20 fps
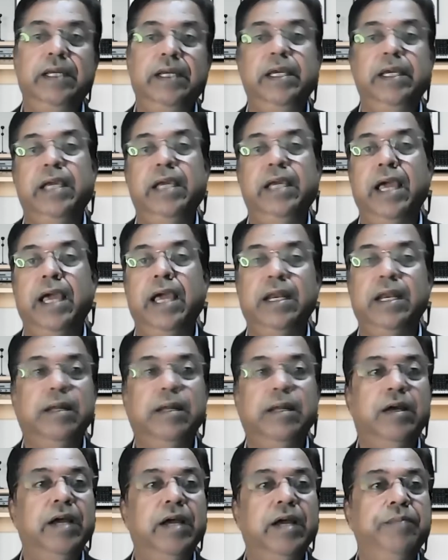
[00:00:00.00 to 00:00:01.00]
he can
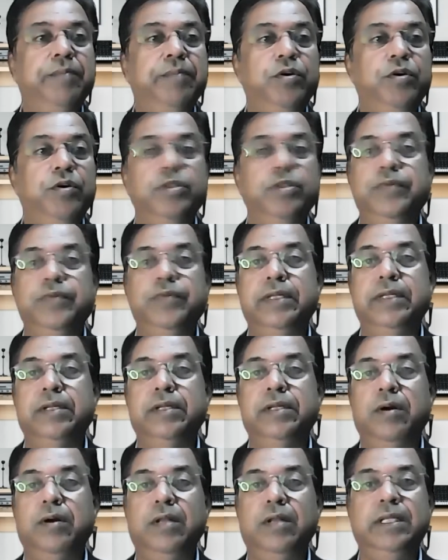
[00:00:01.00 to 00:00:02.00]
approach with
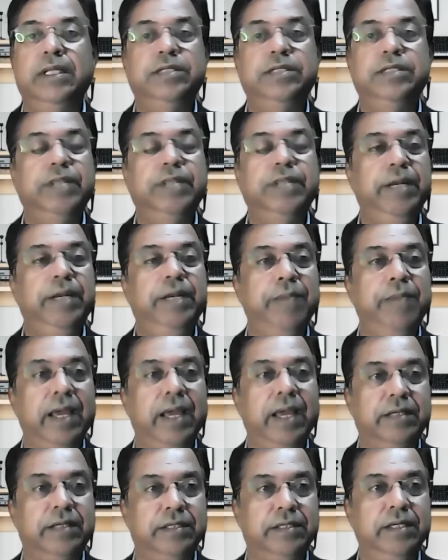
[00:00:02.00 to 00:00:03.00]
all these three
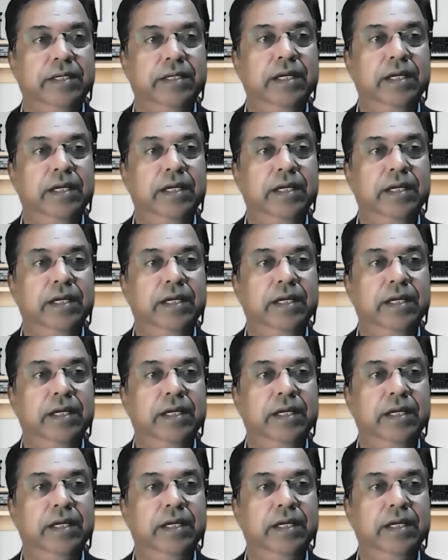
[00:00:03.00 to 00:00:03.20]
banks.